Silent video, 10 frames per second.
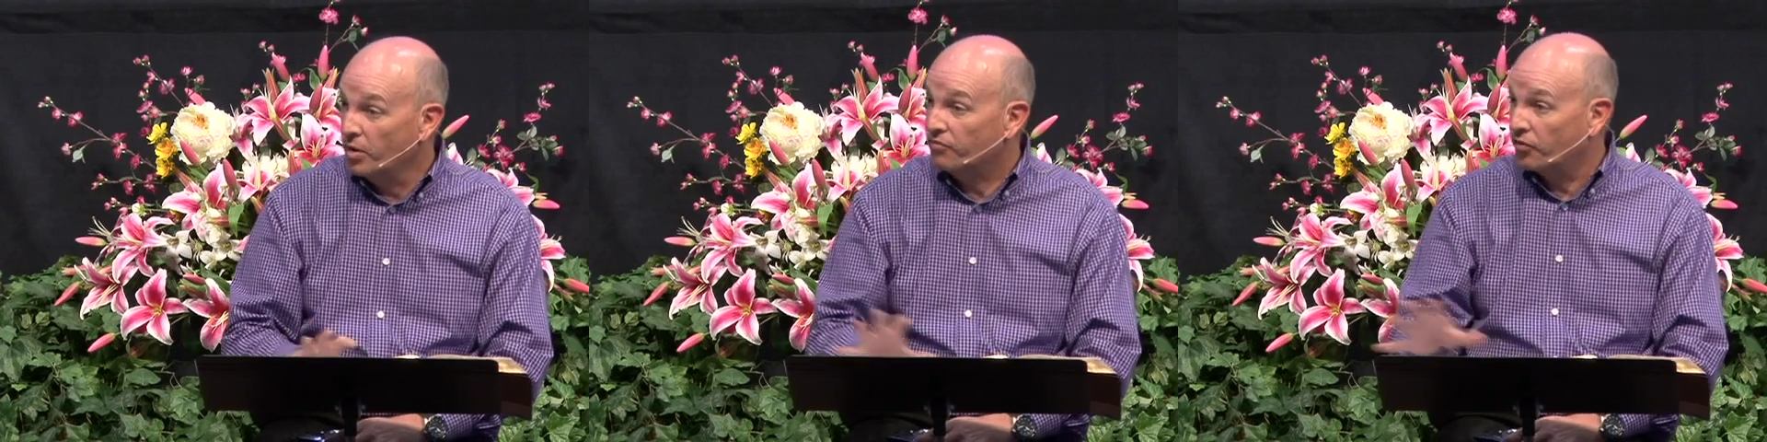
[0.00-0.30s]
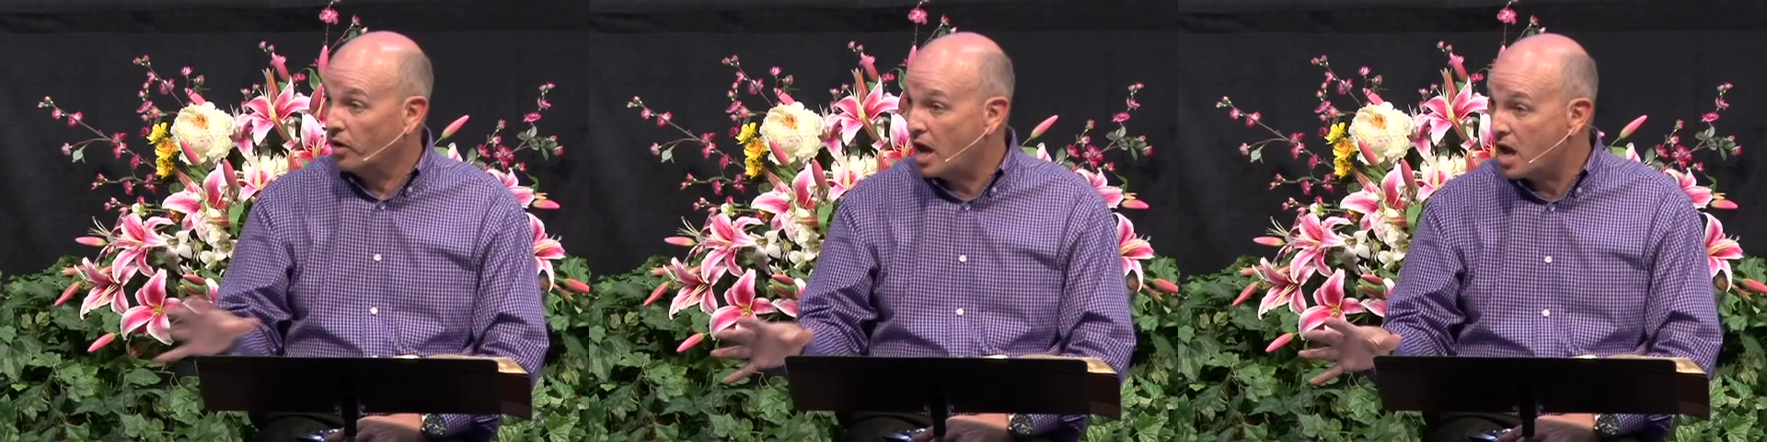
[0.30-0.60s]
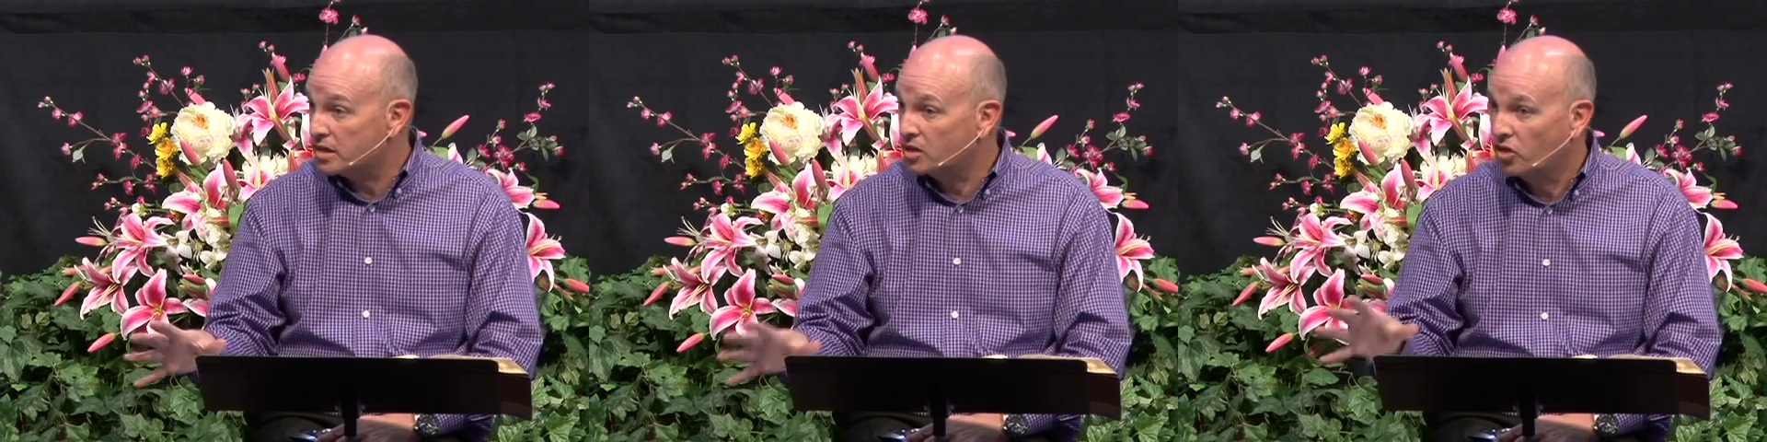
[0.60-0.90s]
But for
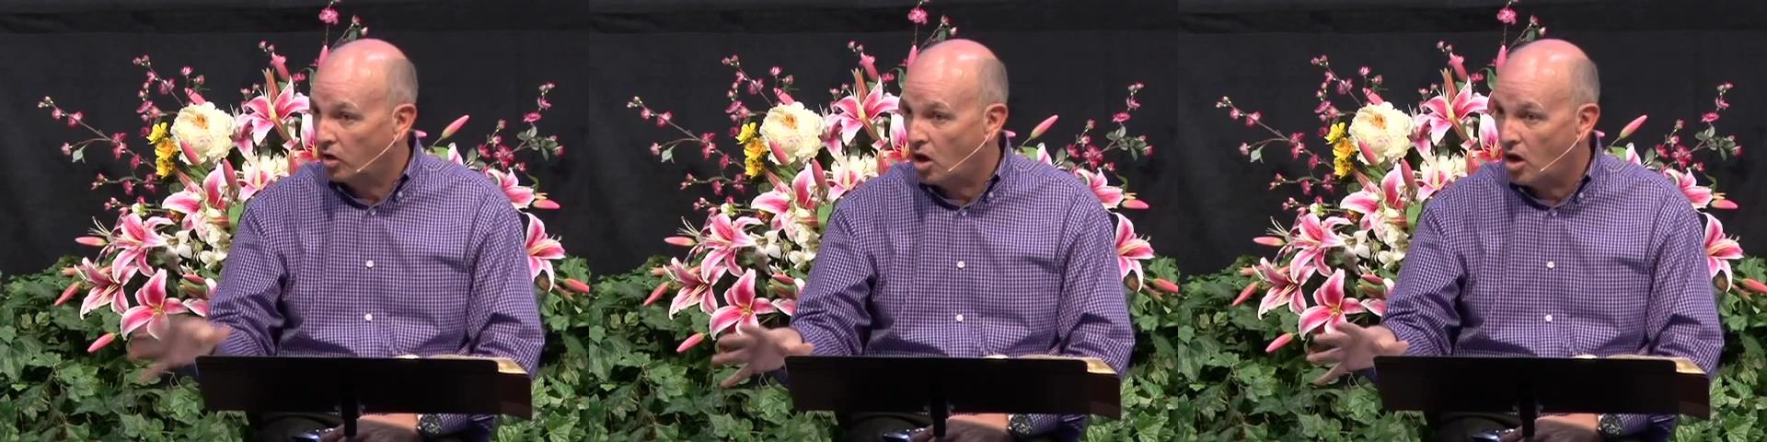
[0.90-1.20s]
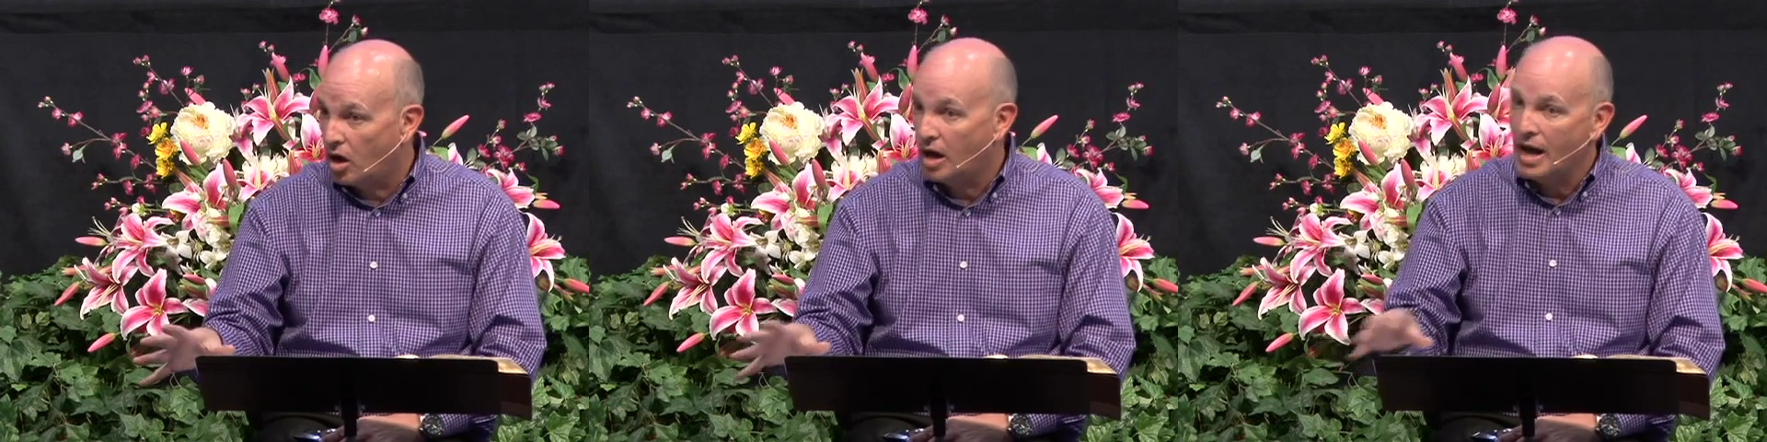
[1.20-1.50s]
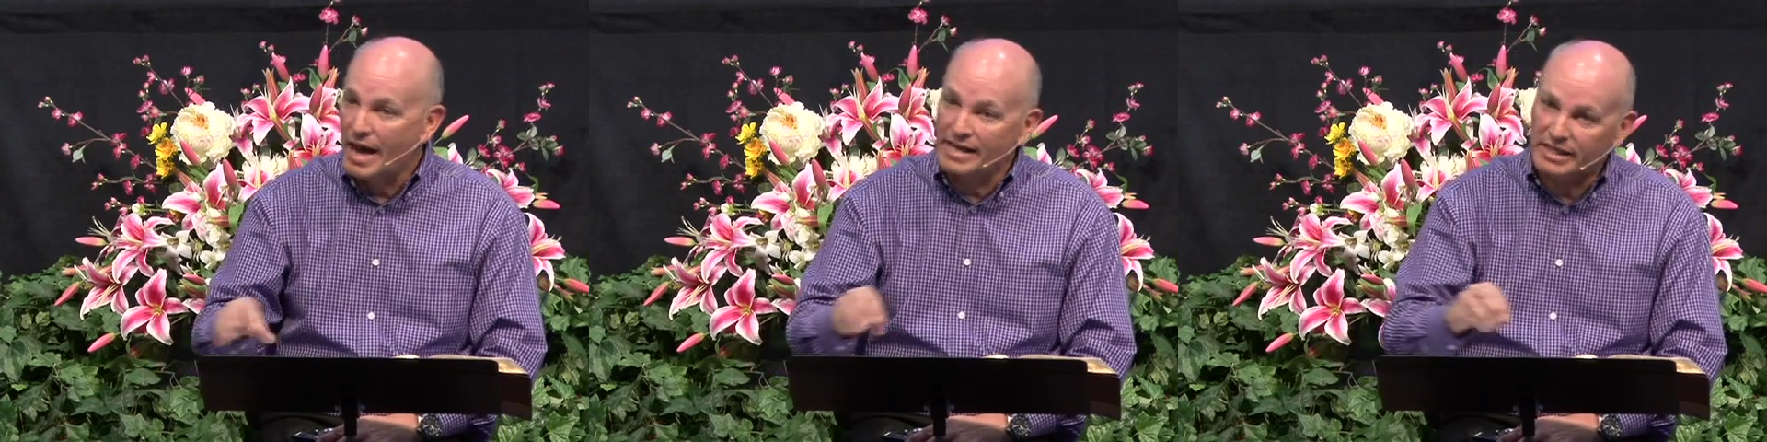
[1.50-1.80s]
us, the law
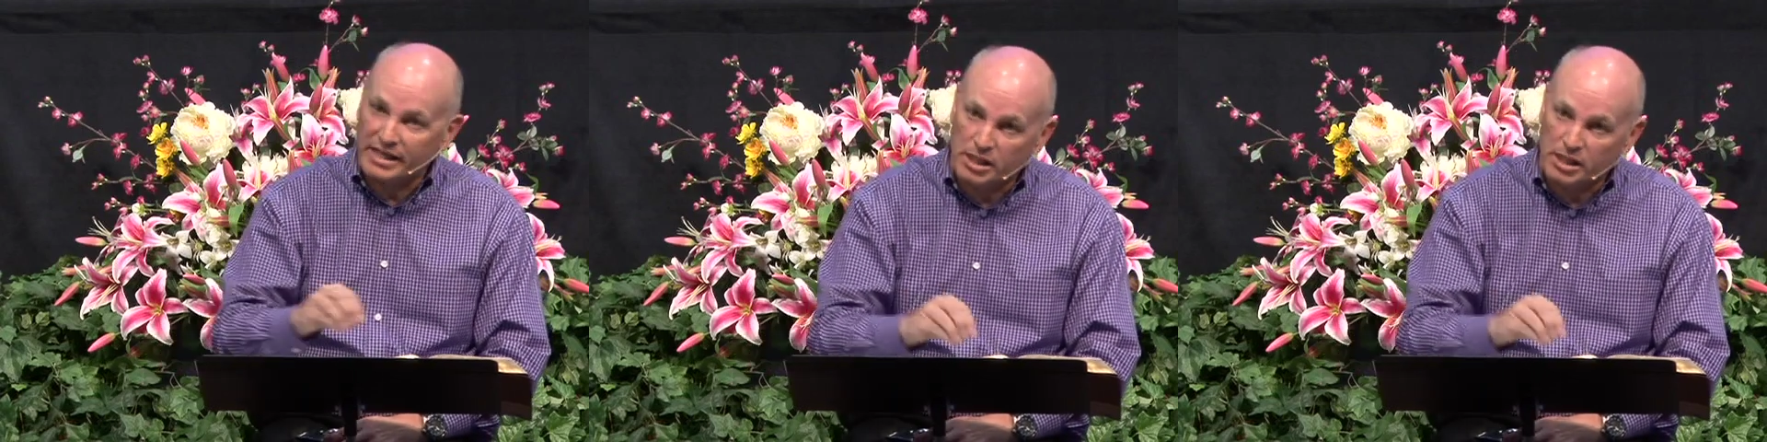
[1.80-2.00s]
has a